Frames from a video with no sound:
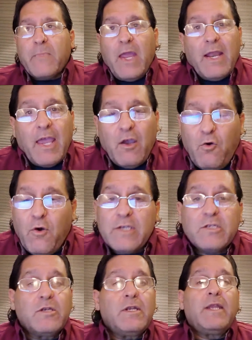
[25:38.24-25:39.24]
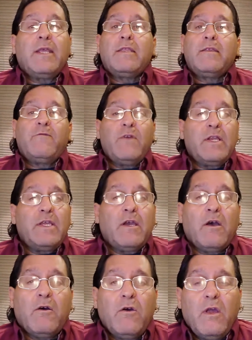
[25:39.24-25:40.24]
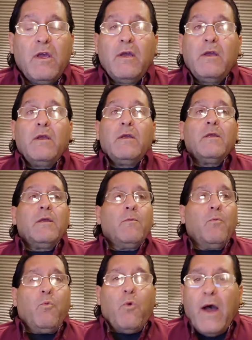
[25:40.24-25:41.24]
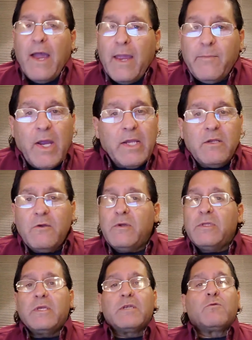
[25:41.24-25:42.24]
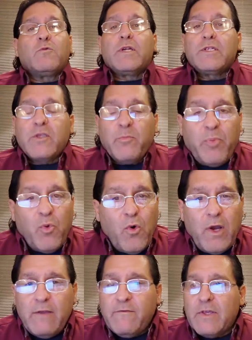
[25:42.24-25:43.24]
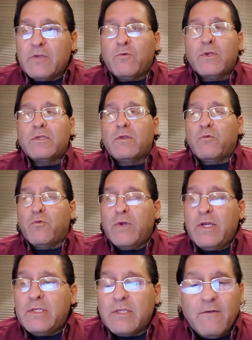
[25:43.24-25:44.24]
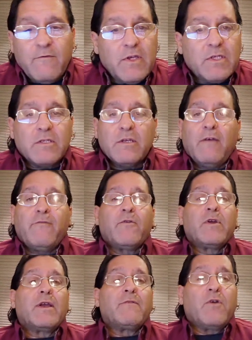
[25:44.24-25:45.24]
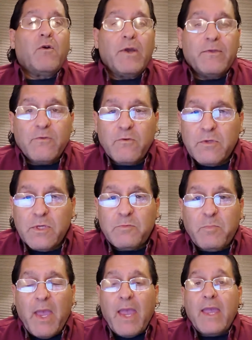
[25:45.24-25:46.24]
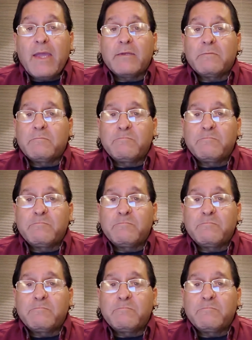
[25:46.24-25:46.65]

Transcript: and I question it in the video, why am I doing this? What is the point of this? What is the reason of this suffering, of going through this pain?